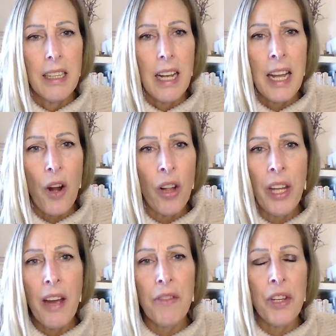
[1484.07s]
And all
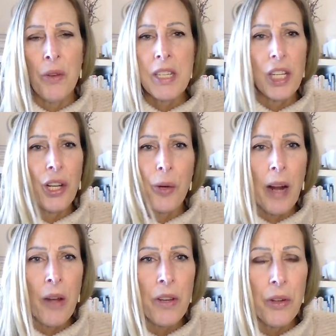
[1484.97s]
you have to do is look
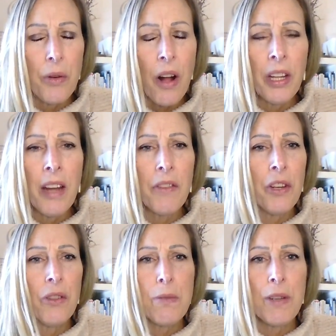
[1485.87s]
around you. All you have to
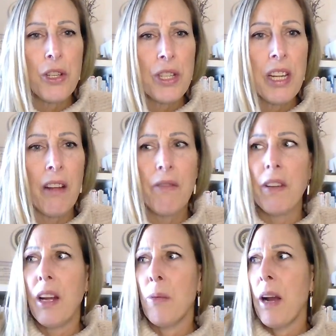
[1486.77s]
do is put yourself
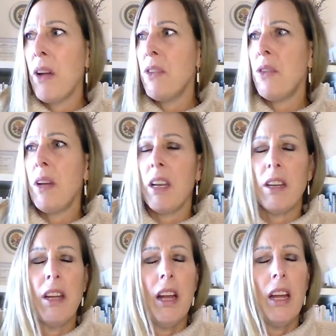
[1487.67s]
around you
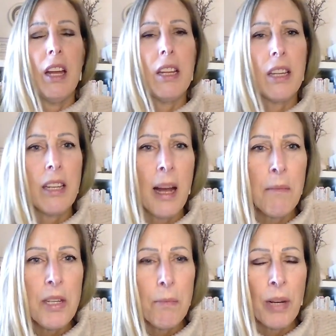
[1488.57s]
and
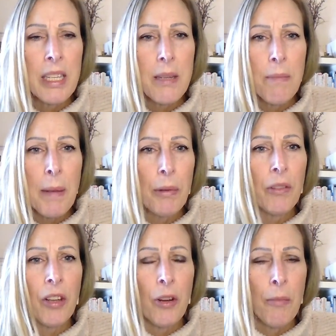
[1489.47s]
bring some people
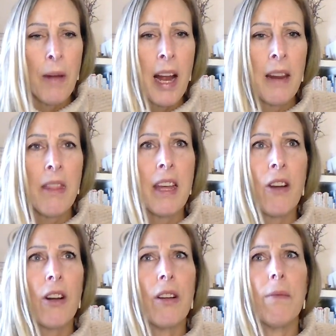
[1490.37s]
to your mind that
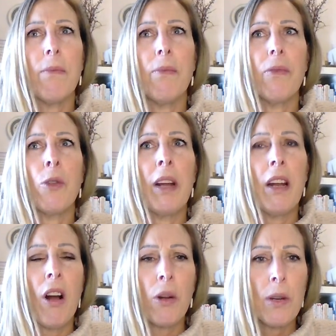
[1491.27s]

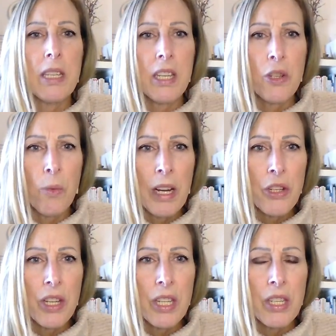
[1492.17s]
create awkward
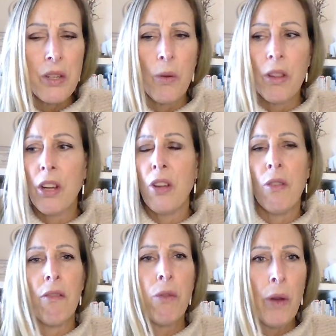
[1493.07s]
situations, or that
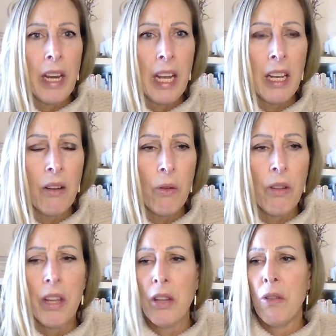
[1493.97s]
you're avoiding,
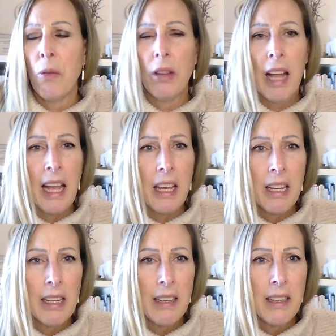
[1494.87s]
or that you don't
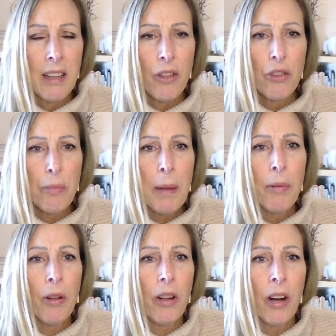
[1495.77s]
like. Those
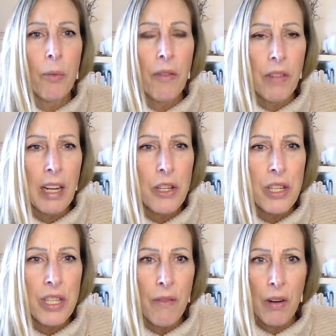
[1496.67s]
people are
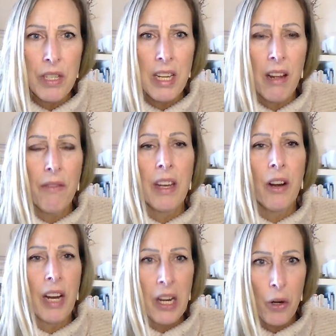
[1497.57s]
reflections of ourselves in
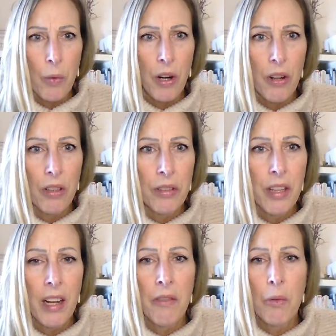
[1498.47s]
our inner world
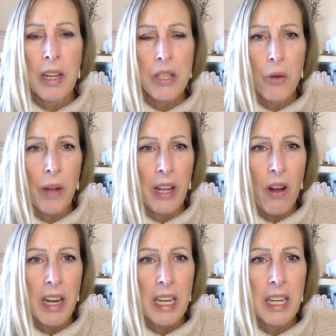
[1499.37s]
of what's going
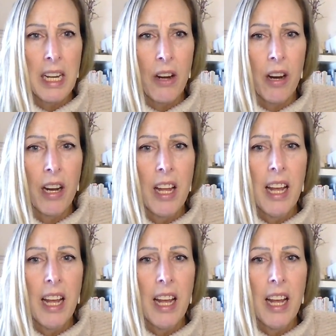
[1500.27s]
on in here.